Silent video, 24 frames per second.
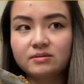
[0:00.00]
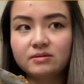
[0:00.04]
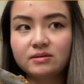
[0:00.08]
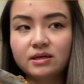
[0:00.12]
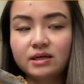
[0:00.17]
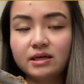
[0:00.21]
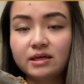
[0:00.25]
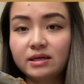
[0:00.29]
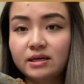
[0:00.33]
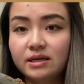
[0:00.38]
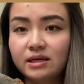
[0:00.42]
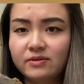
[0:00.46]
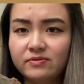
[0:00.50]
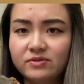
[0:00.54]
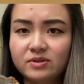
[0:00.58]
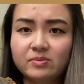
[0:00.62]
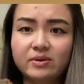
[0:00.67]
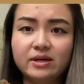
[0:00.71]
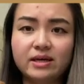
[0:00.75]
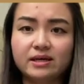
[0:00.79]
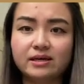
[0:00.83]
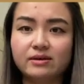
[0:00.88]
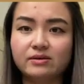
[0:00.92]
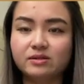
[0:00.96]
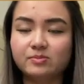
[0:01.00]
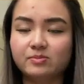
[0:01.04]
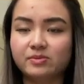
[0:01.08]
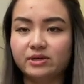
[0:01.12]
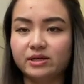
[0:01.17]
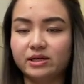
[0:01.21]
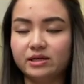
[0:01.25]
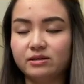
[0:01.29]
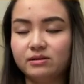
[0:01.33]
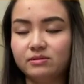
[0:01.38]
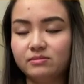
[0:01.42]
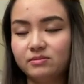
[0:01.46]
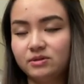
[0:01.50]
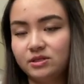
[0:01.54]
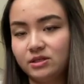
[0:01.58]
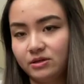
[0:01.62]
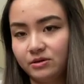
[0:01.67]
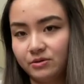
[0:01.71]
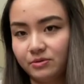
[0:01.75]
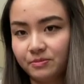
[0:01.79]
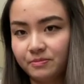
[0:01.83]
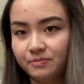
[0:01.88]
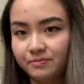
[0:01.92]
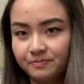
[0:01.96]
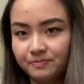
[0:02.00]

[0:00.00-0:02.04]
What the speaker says: And I have some hangouts planned too.